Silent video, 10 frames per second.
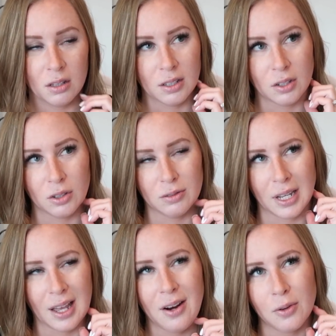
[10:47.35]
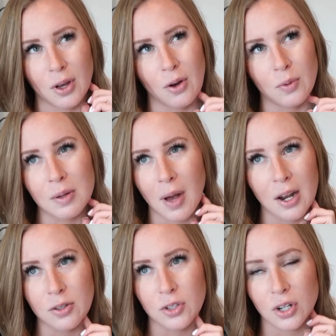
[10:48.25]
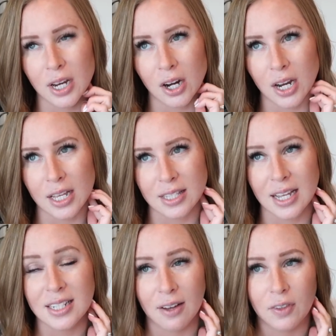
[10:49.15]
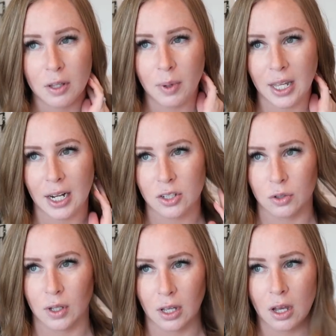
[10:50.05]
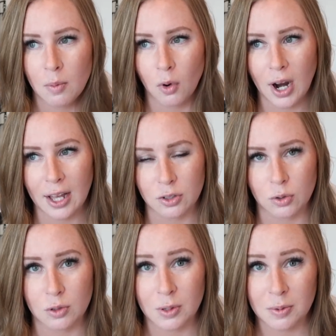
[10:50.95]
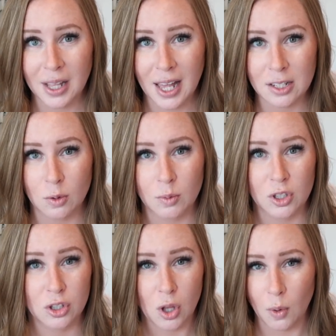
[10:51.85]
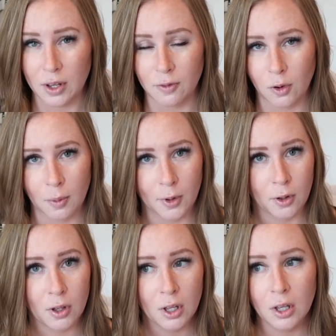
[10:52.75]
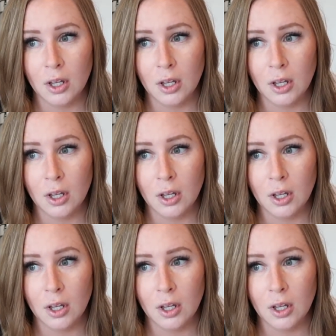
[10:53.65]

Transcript: little, like, I don't know, remodel certain areas. I definitely plan on doing more house tours because my last one was so informal.